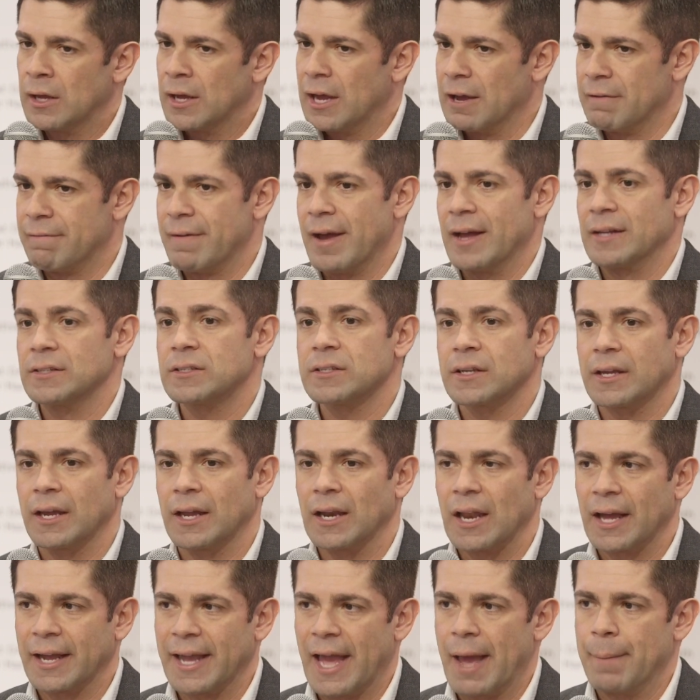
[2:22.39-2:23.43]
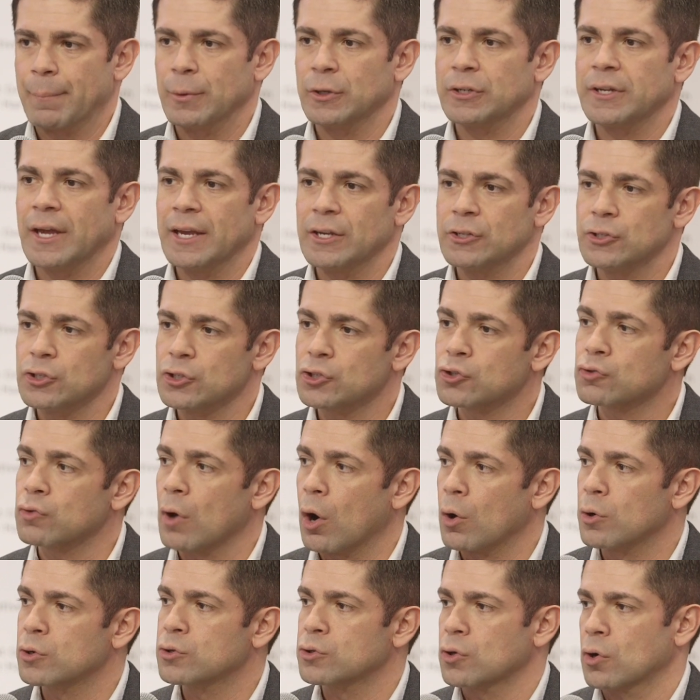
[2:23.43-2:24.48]
events, again, like amputation,
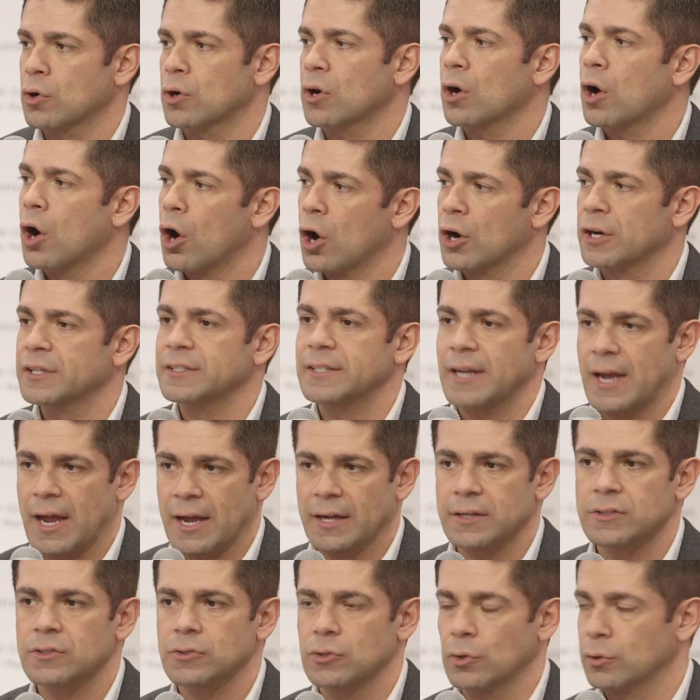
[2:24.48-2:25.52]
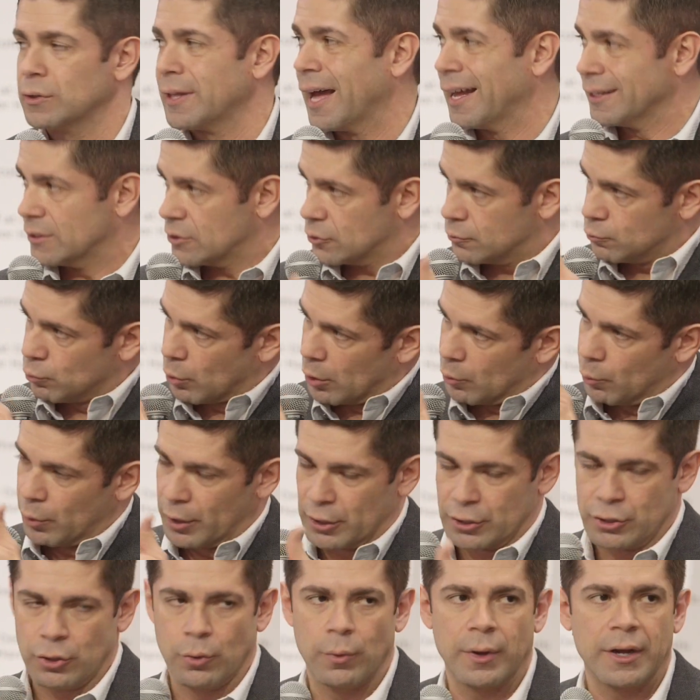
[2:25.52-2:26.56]
strokes, or heart attacks. So that's what
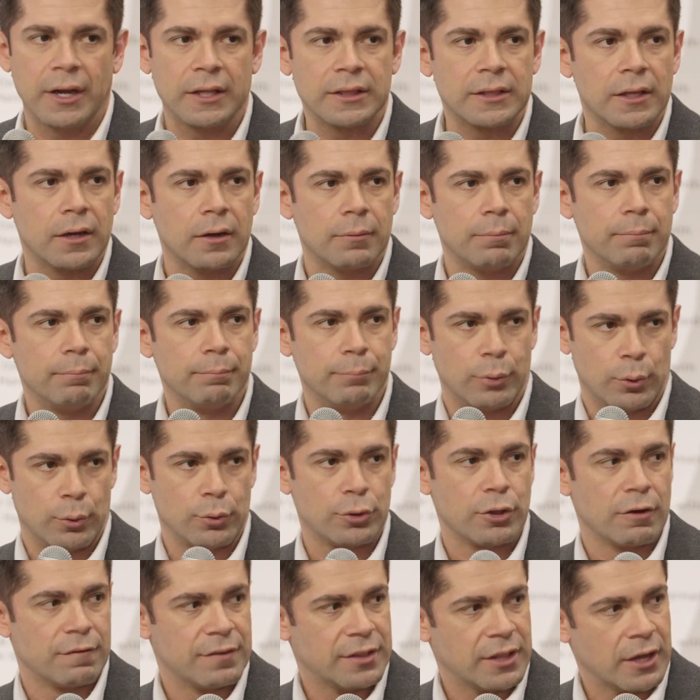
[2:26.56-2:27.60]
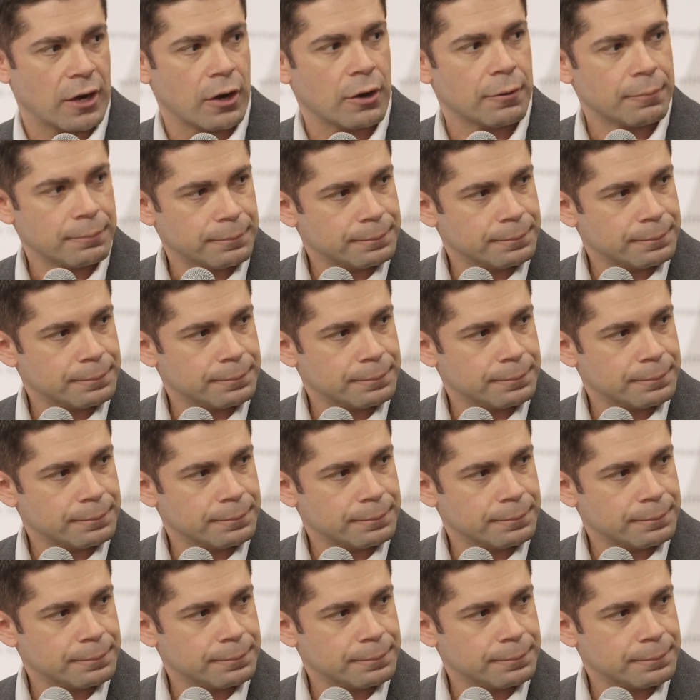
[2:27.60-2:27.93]
we're doing at the booth over there.